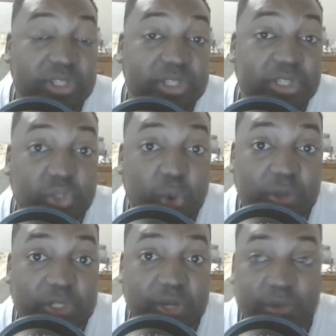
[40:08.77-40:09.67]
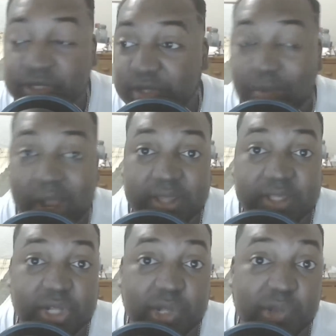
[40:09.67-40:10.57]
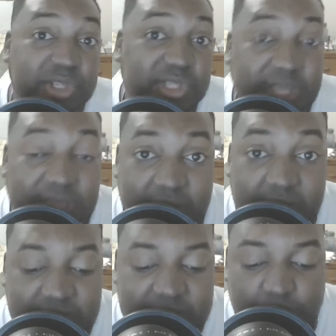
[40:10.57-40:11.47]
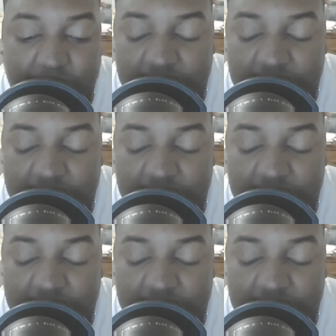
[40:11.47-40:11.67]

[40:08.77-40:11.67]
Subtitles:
over to these tourist areas to buy these clothes because they get, see,